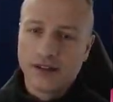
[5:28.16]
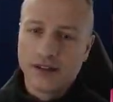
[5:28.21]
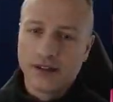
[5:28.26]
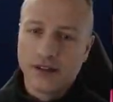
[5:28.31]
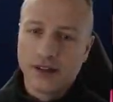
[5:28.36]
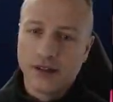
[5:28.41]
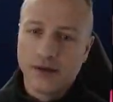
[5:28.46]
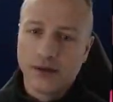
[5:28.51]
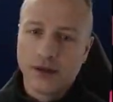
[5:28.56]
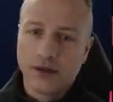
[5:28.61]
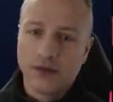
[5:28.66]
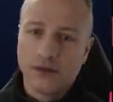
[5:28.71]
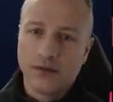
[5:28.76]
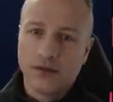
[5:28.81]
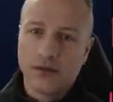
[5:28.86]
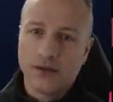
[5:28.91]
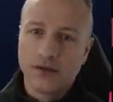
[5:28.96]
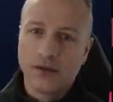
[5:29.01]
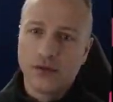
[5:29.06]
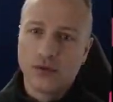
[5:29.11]
There we go.
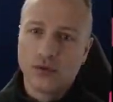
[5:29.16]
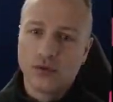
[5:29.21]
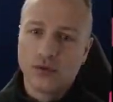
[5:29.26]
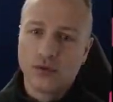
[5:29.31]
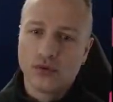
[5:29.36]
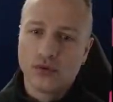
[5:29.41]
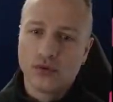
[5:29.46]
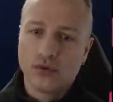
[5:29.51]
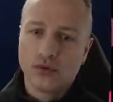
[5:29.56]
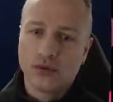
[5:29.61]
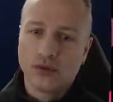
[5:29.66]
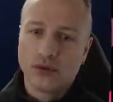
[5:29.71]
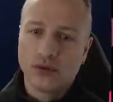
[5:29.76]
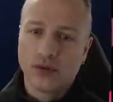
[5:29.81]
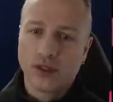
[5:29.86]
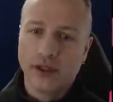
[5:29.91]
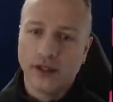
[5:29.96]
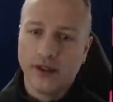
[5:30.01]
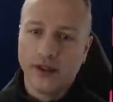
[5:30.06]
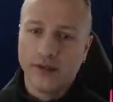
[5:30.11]
Oh,
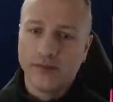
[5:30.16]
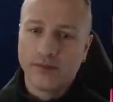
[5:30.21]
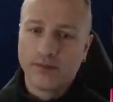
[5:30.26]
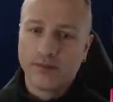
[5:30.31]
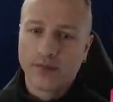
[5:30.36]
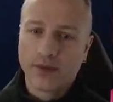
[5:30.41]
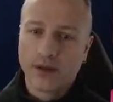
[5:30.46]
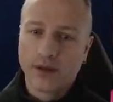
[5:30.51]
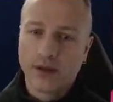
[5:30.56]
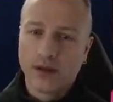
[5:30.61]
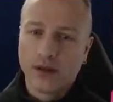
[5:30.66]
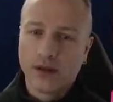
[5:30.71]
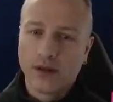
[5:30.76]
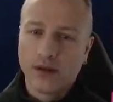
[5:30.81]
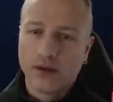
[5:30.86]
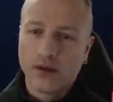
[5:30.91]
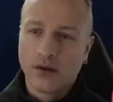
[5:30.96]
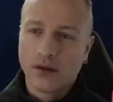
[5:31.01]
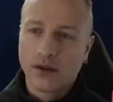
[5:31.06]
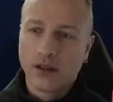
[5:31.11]
okay.
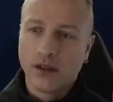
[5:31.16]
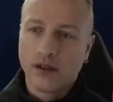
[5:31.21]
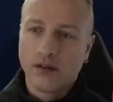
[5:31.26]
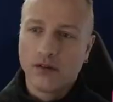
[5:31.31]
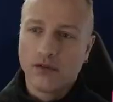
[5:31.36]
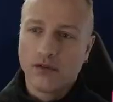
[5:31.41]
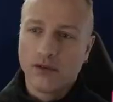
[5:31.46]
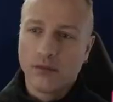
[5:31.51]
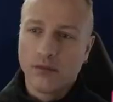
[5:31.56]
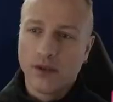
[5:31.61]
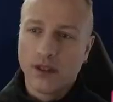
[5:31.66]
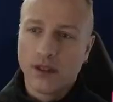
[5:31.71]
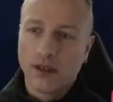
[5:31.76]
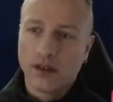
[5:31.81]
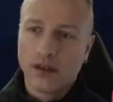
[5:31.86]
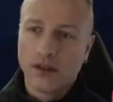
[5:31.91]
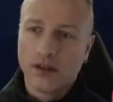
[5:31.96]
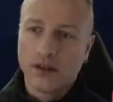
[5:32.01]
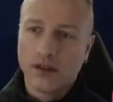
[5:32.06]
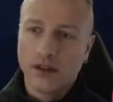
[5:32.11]
Okay, from there
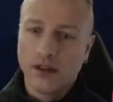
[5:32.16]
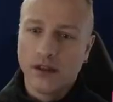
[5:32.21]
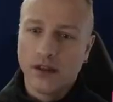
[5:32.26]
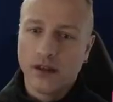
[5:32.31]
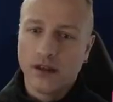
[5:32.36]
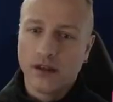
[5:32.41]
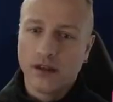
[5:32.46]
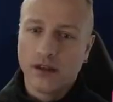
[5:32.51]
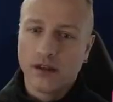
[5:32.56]
to there.